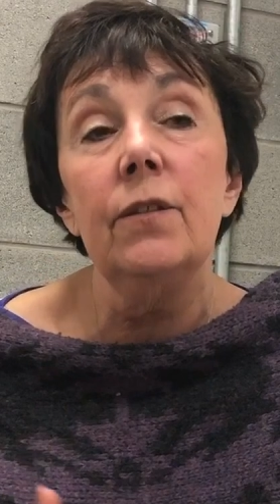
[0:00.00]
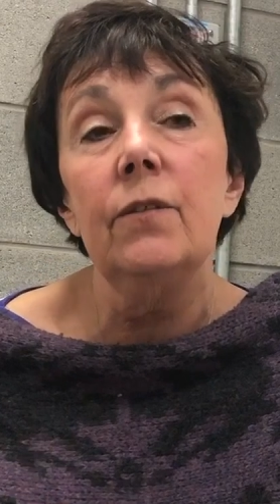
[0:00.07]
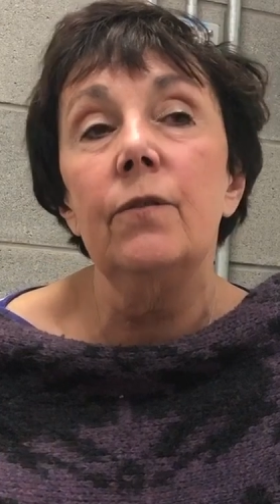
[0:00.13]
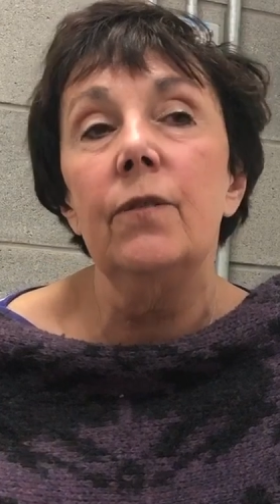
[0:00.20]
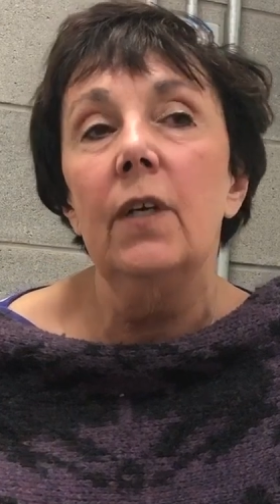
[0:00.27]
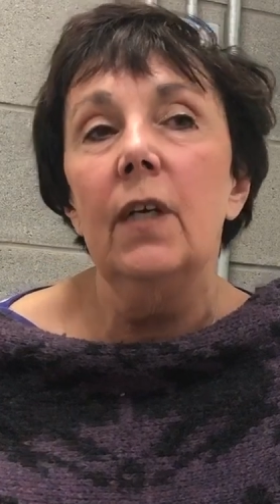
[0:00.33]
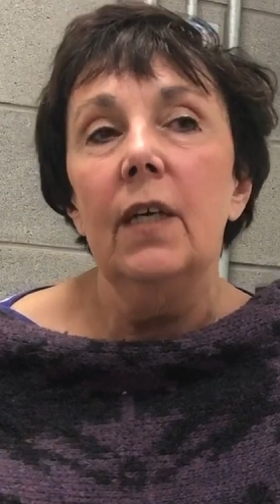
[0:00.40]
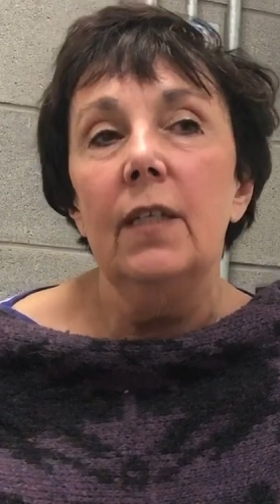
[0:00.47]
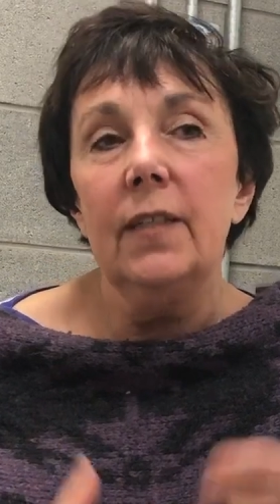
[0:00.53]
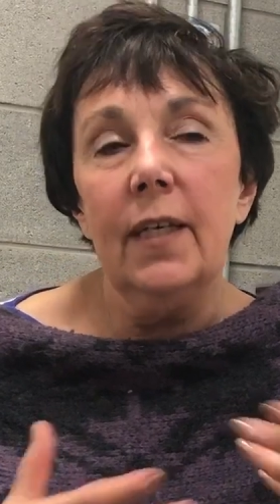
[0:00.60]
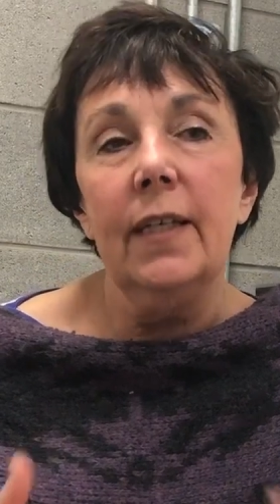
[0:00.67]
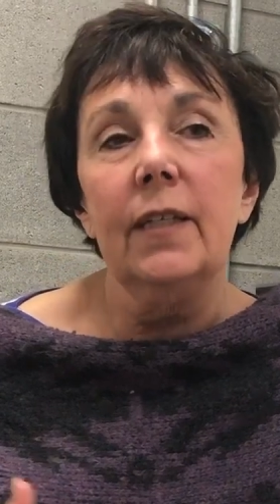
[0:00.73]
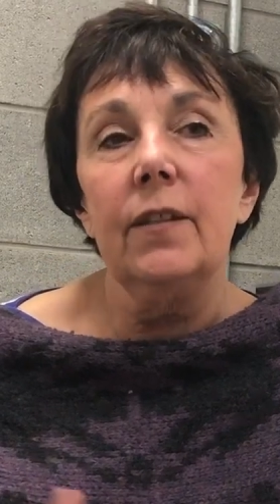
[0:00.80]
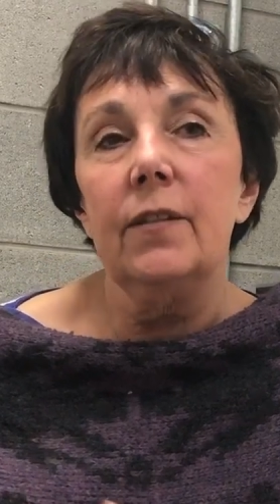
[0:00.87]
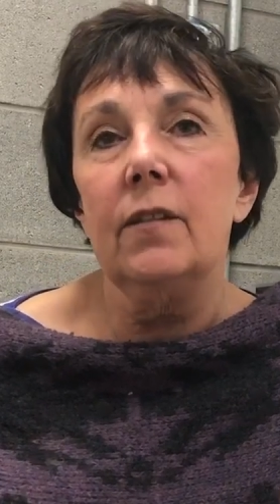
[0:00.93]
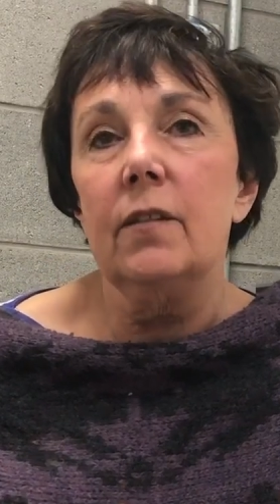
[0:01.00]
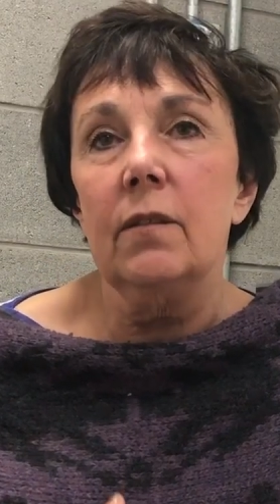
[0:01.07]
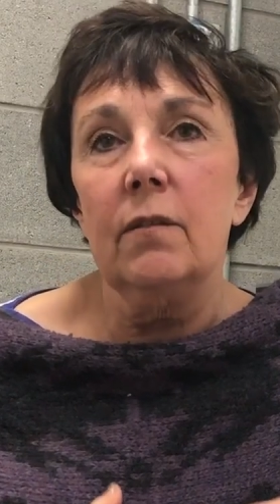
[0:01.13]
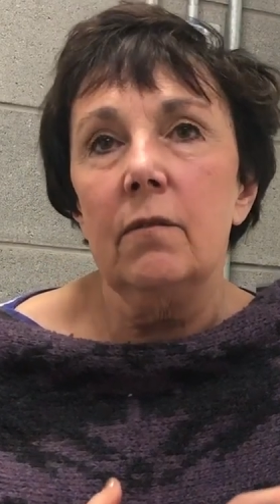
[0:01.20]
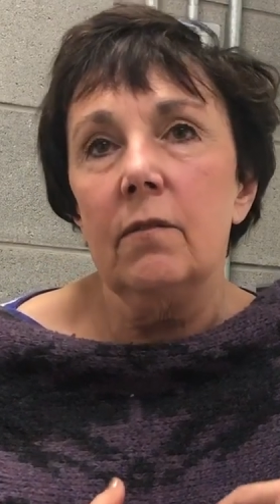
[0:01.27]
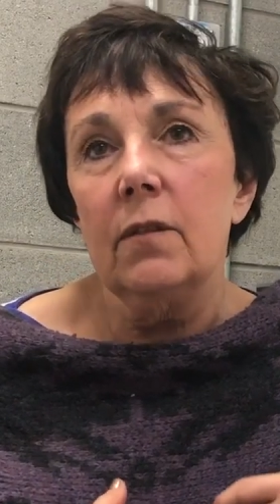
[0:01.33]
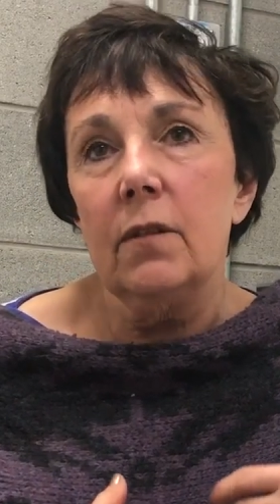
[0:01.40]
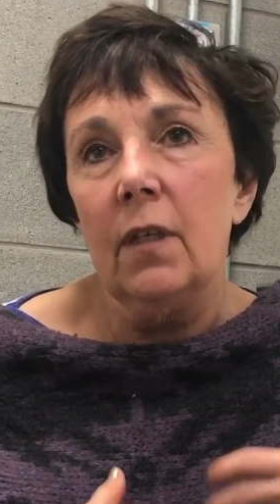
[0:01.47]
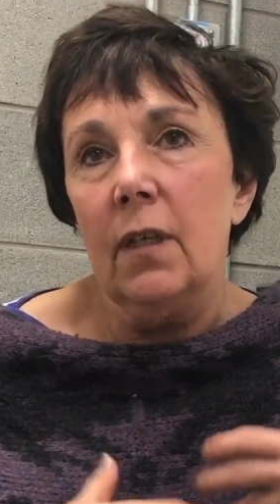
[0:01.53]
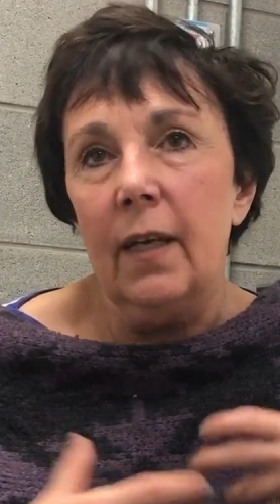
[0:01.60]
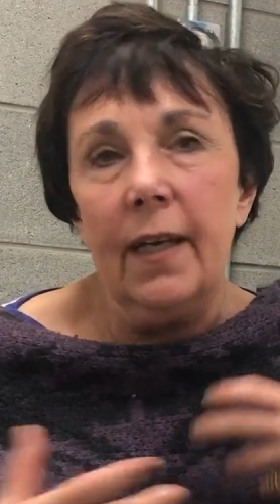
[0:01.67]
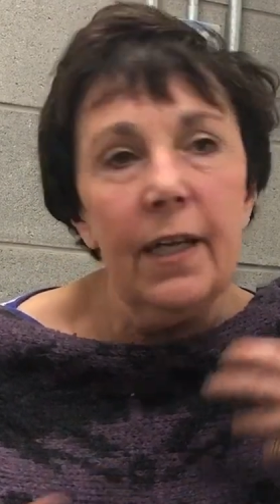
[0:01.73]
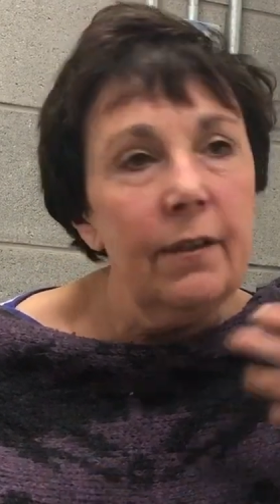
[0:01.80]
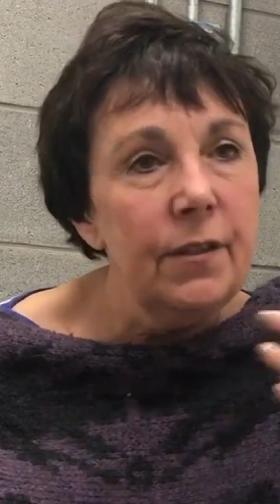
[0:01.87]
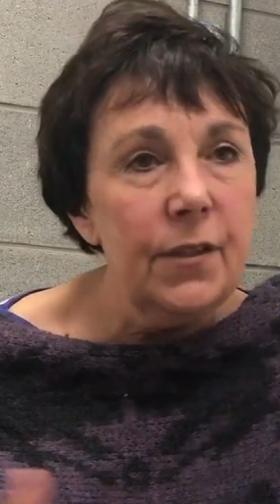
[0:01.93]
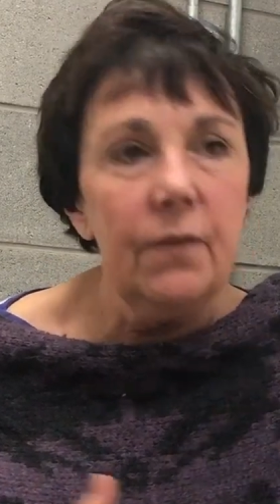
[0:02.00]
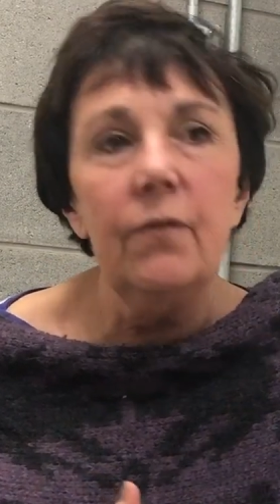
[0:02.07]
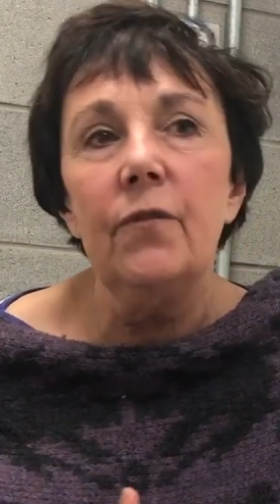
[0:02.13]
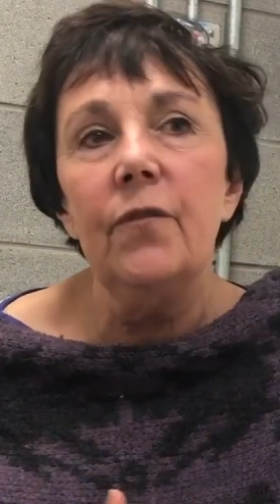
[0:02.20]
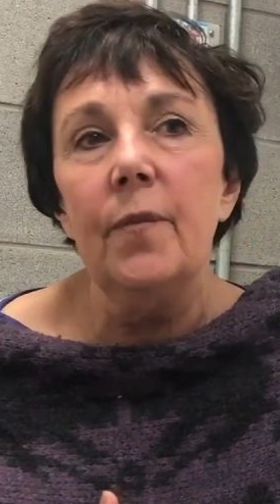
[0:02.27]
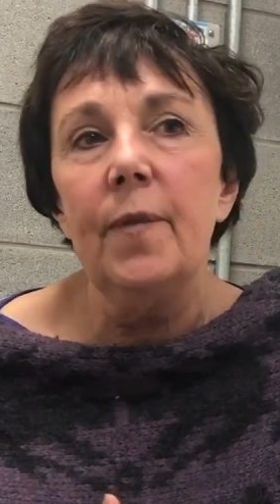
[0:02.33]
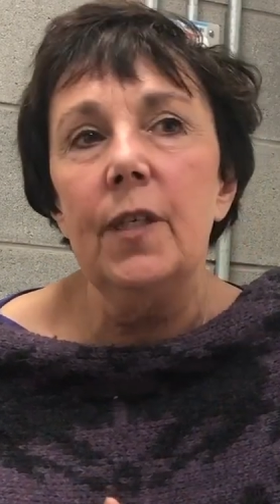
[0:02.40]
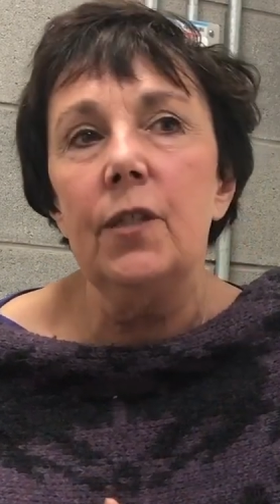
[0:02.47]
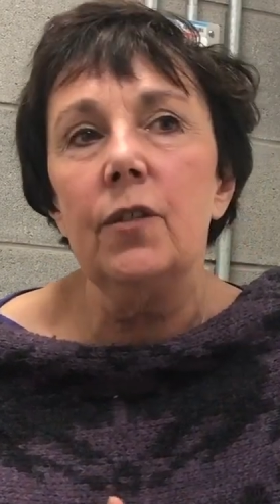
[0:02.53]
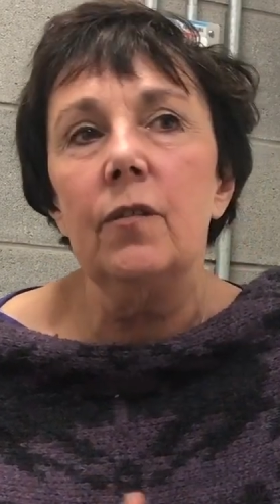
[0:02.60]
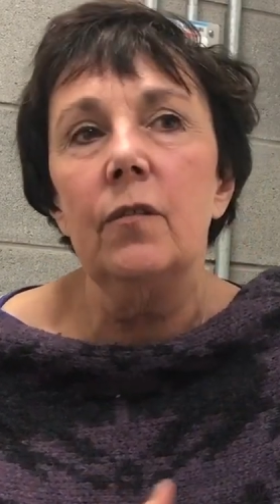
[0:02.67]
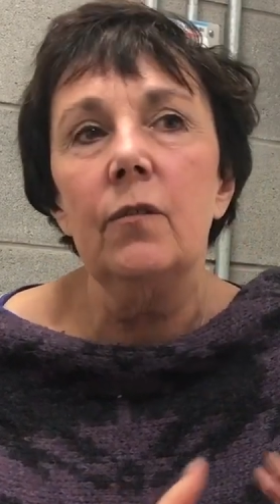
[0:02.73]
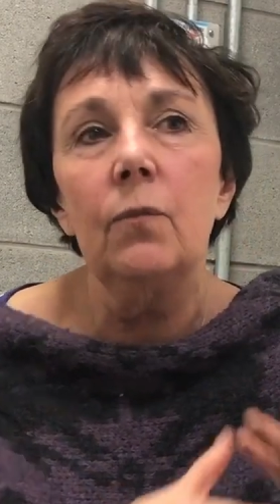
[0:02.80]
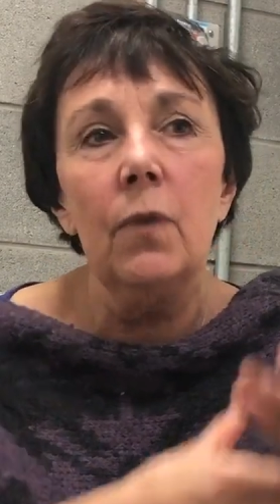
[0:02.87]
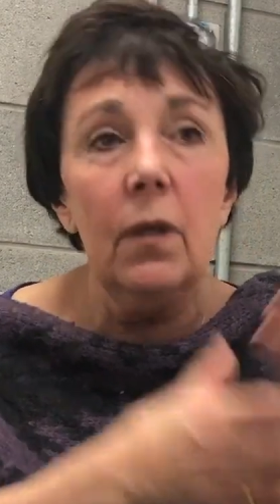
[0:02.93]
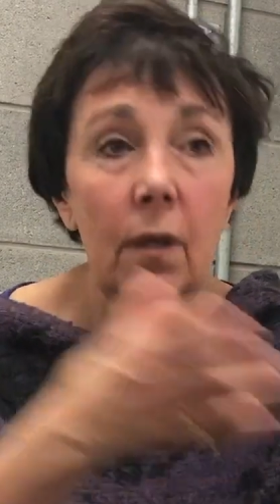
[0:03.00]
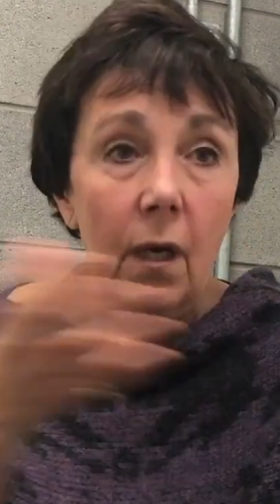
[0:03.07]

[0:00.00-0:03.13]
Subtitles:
of texts and areas of information that